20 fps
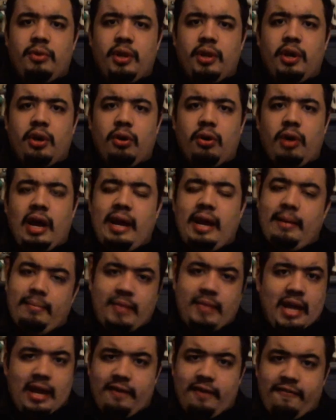know, I am
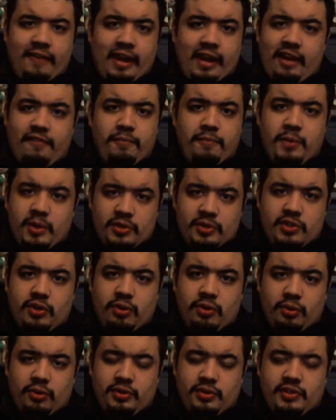not a fan of
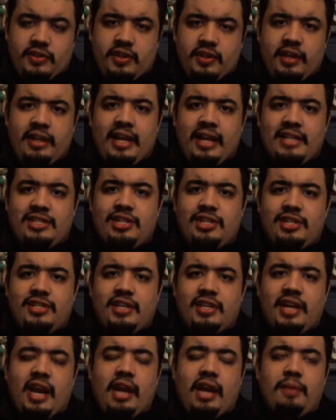musicals. That's just
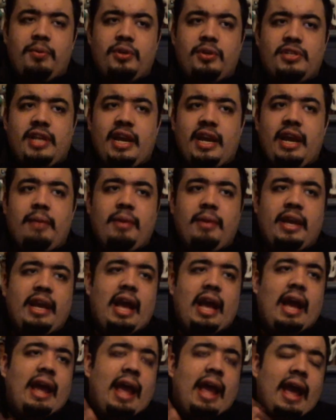the kind of person I am. Like,
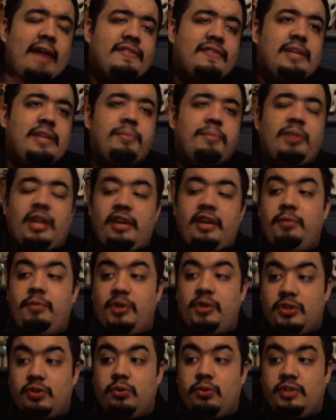I have seen plenty of
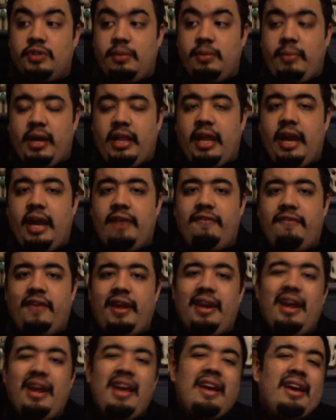musicals in my life,
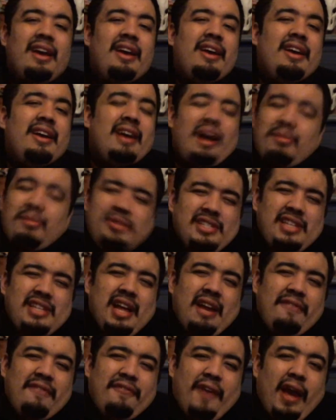and I'm just
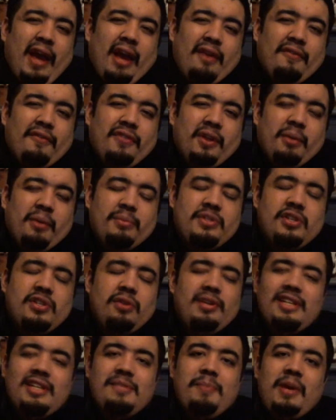not a fan of them.
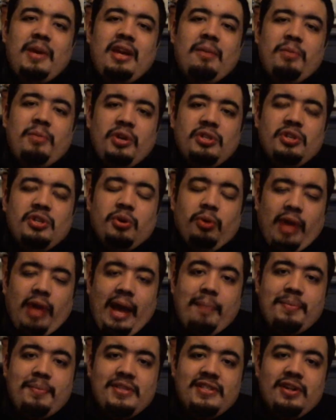So this being a musical
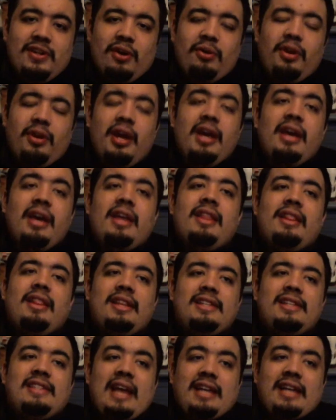episode...
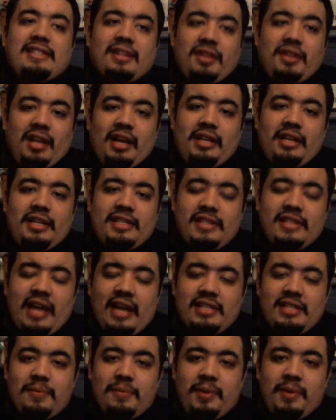This has
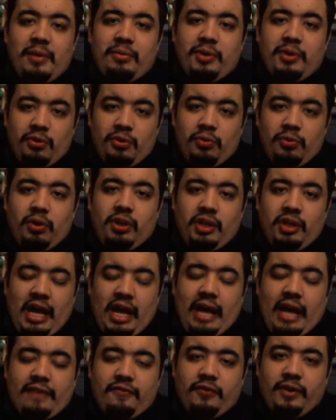to be able to do a
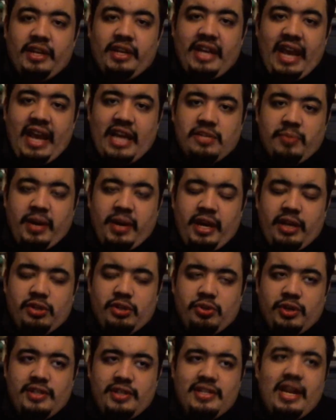lot for it to catch my
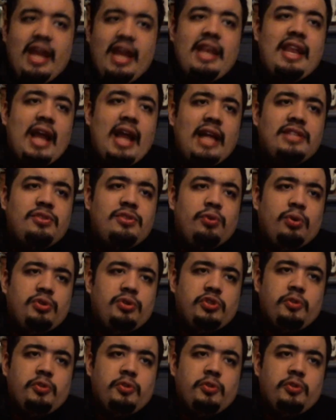interest. And not to also